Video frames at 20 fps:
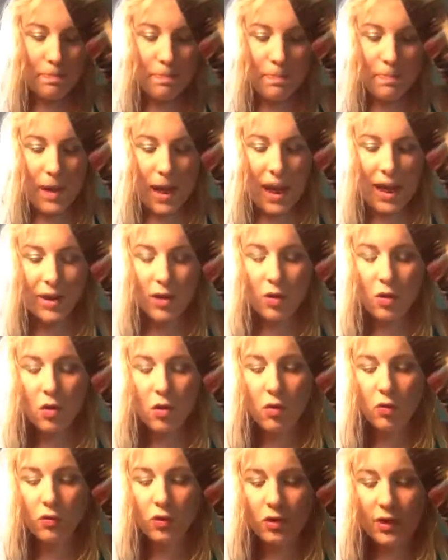back
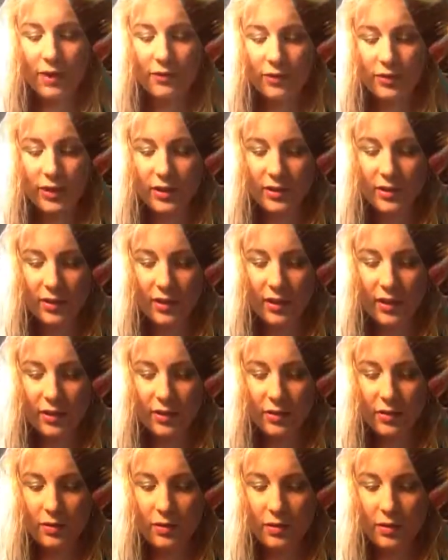over everything
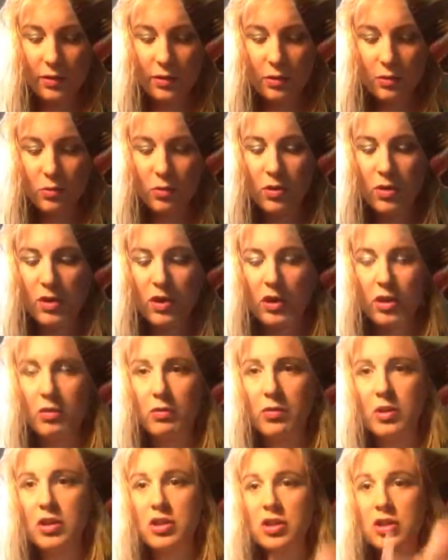with the
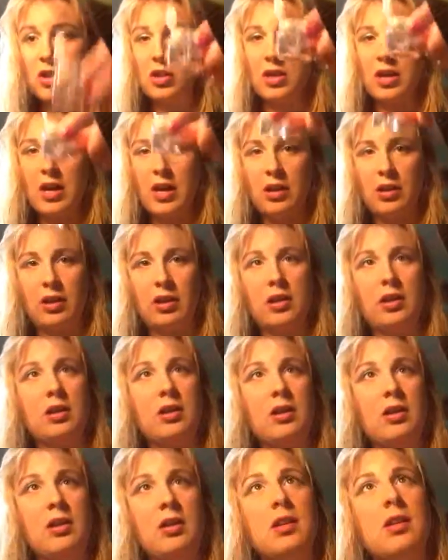original color,
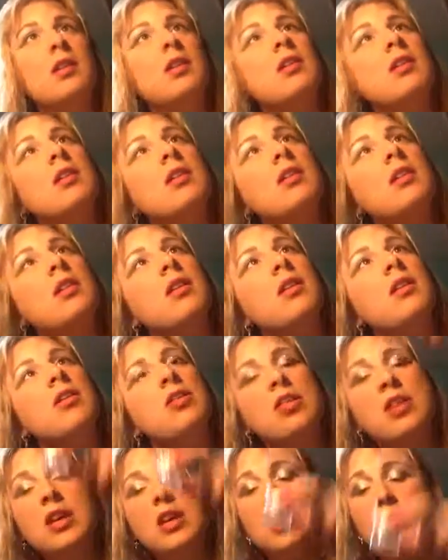
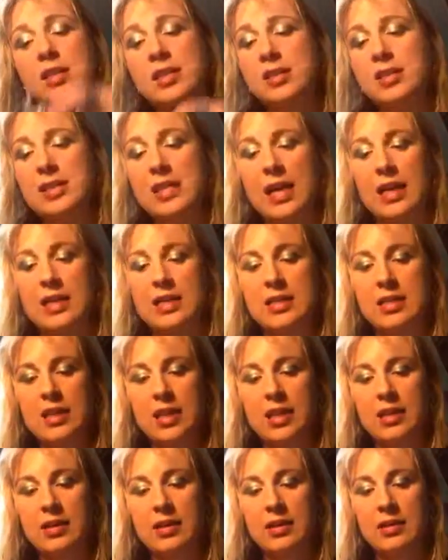the
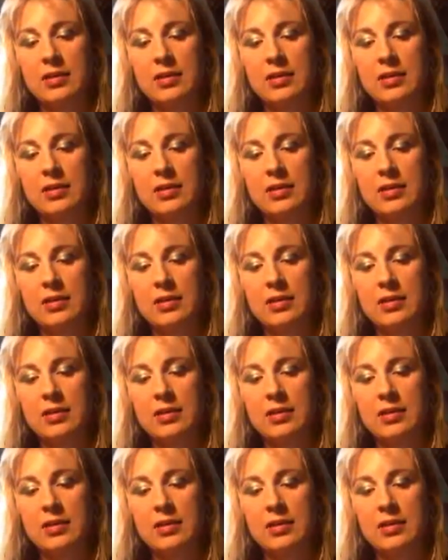Sexy.